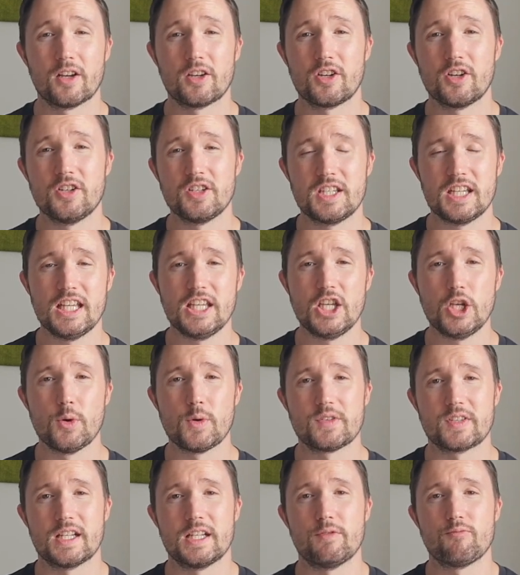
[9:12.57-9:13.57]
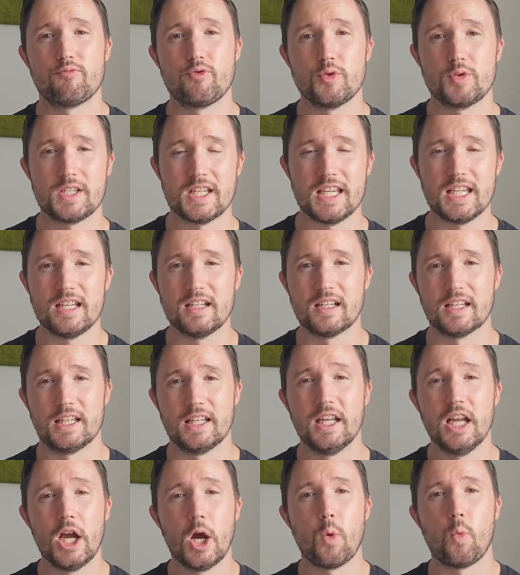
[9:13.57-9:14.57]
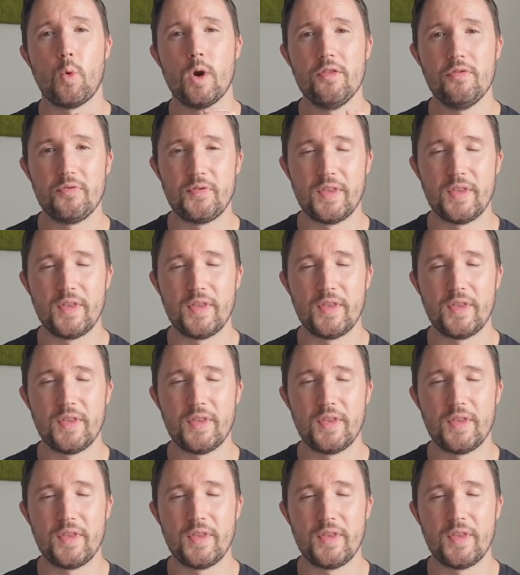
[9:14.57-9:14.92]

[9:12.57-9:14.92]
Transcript: continuously, routinely, with